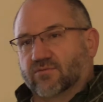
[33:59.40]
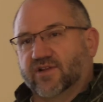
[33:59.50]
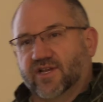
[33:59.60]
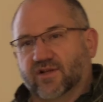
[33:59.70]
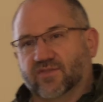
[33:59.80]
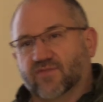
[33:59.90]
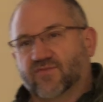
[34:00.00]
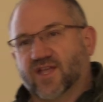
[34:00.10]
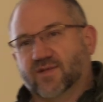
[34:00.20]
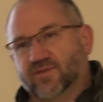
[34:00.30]
a reading on the
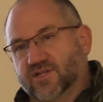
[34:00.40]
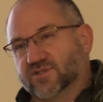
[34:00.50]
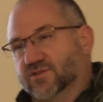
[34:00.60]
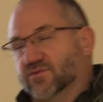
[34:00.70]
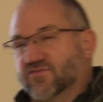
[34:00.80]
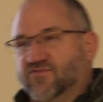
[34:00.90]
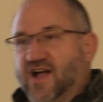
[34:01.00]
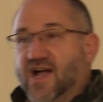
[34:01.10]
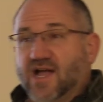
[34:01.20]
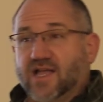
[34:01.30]
fan because there was
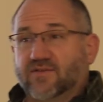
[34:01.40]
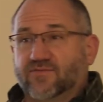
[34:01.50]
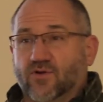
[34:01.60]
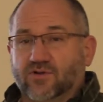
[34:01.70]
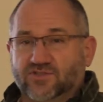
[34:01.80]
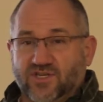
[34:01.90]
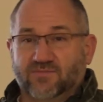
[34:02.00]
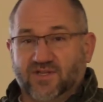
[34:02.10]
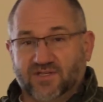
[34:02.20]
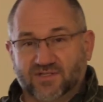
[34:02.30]
five
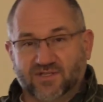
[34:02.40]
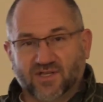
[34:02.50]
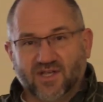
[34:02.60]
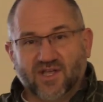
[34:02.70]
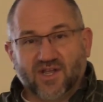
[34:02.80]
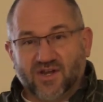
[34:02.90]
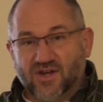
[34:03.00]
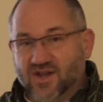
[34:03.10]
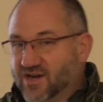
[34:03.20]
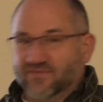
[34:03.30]
chimneys.
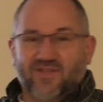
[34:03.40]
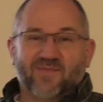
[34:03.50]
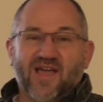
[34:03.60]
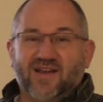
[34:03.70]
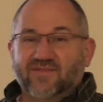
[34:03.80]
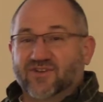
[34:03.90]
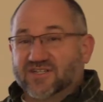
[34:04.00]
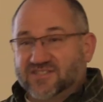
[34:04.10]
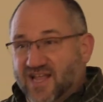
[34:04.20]
None of them had even a